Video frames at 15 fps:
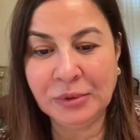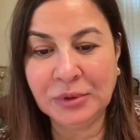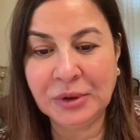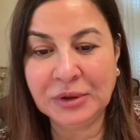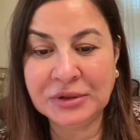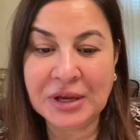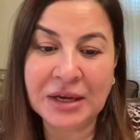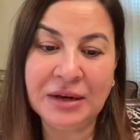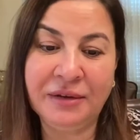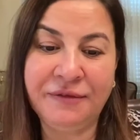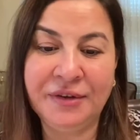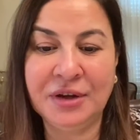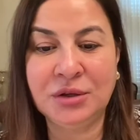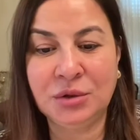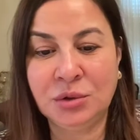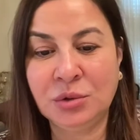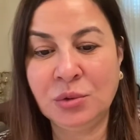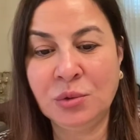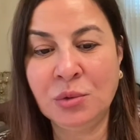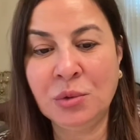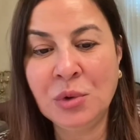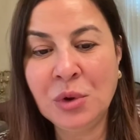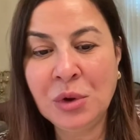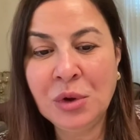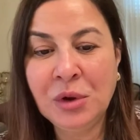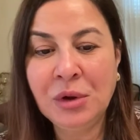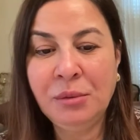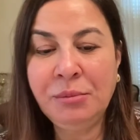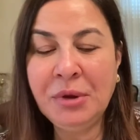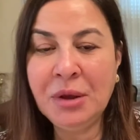side effects to
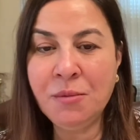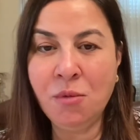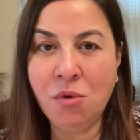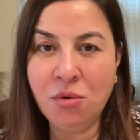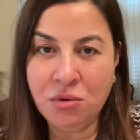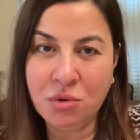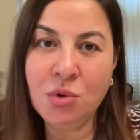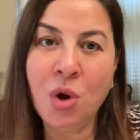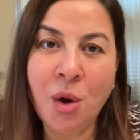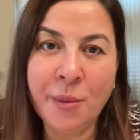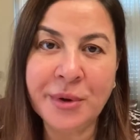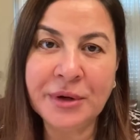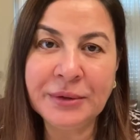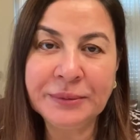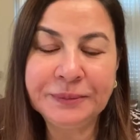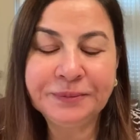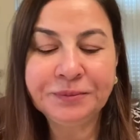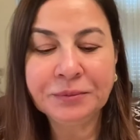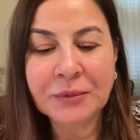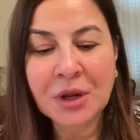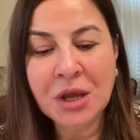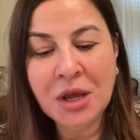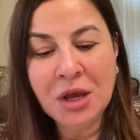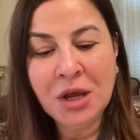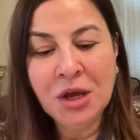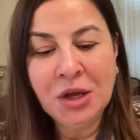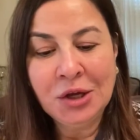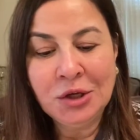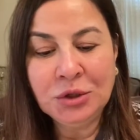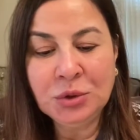be more common.
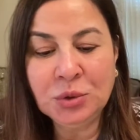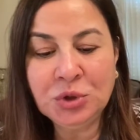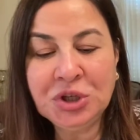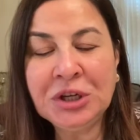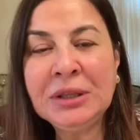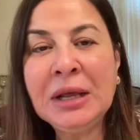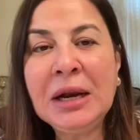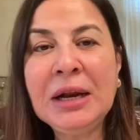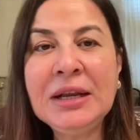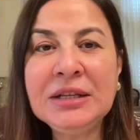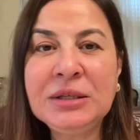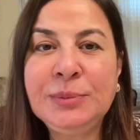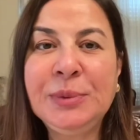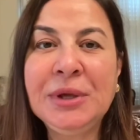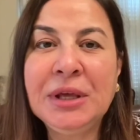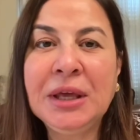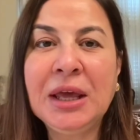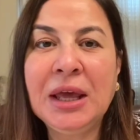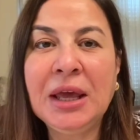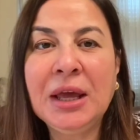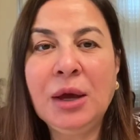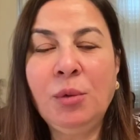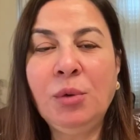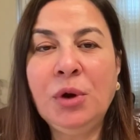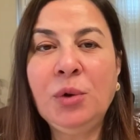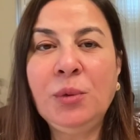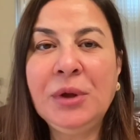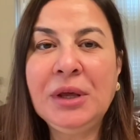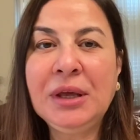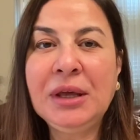So generally speaking, when
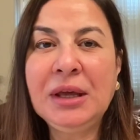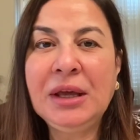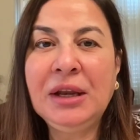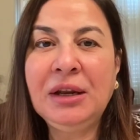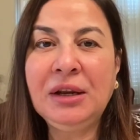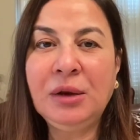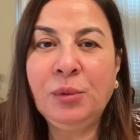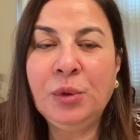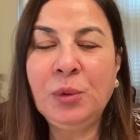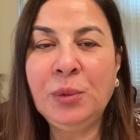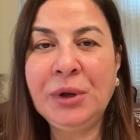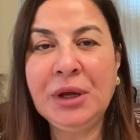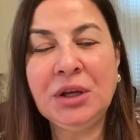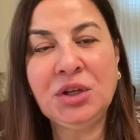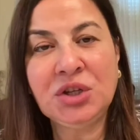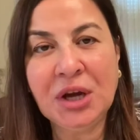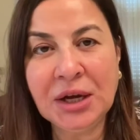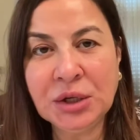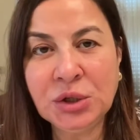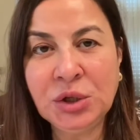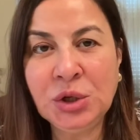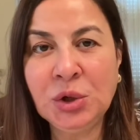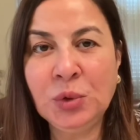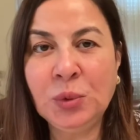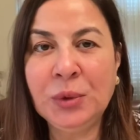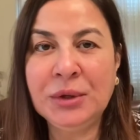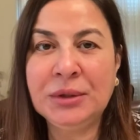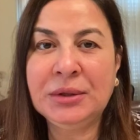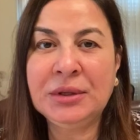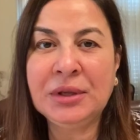we inject you
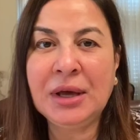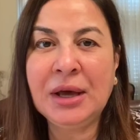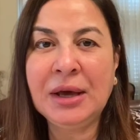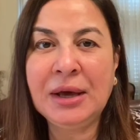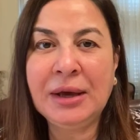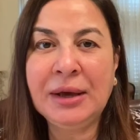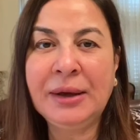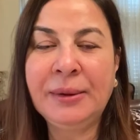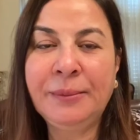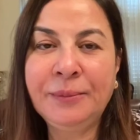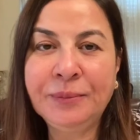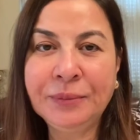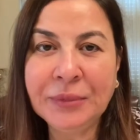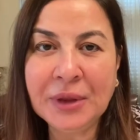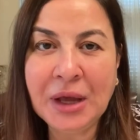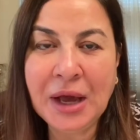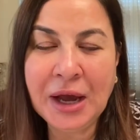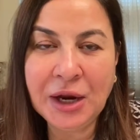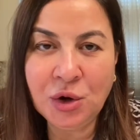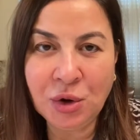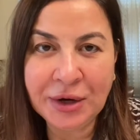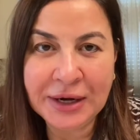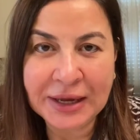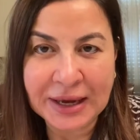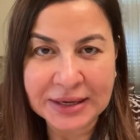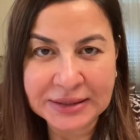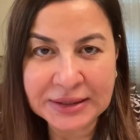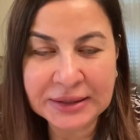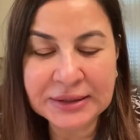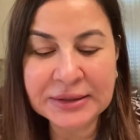with hyaluronic
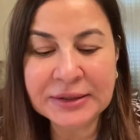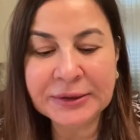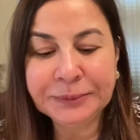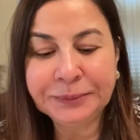acid,